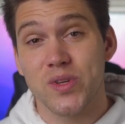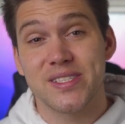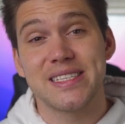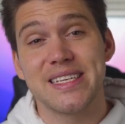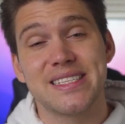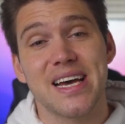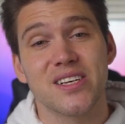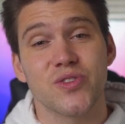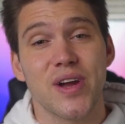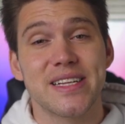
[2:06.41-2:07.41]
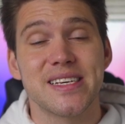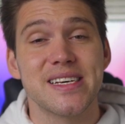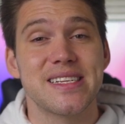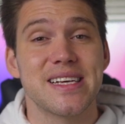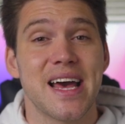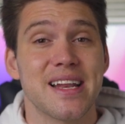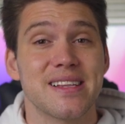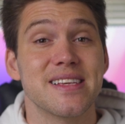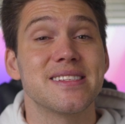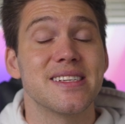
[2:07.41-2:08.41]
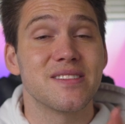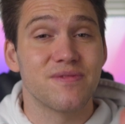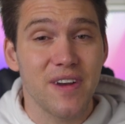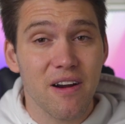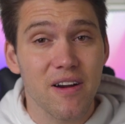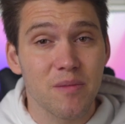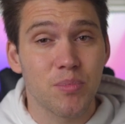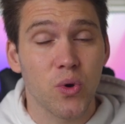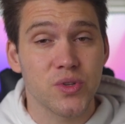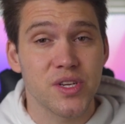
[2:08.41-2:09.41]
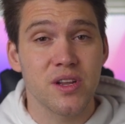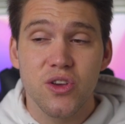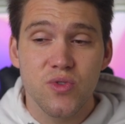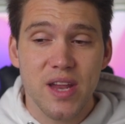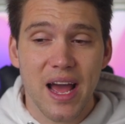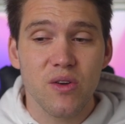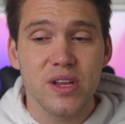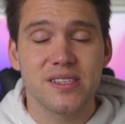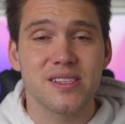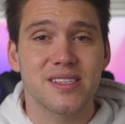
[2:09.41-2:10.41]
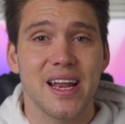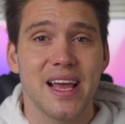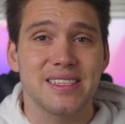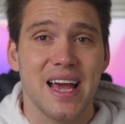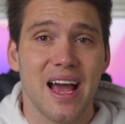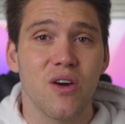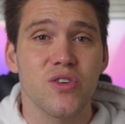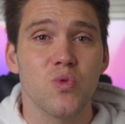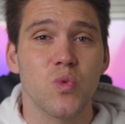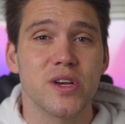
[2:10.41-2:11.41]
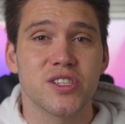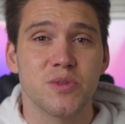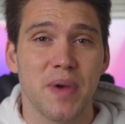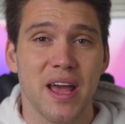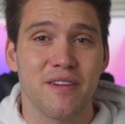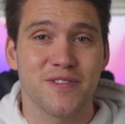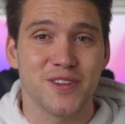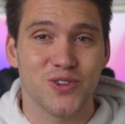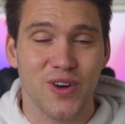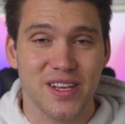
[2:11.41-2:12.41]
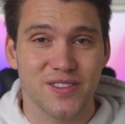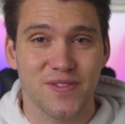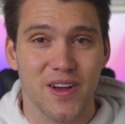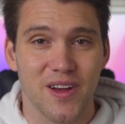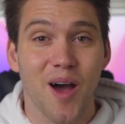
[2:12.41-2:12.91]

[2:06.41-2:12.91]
Once their details are entered, and this is very important, you now need to select how you wish to pay for the transfer.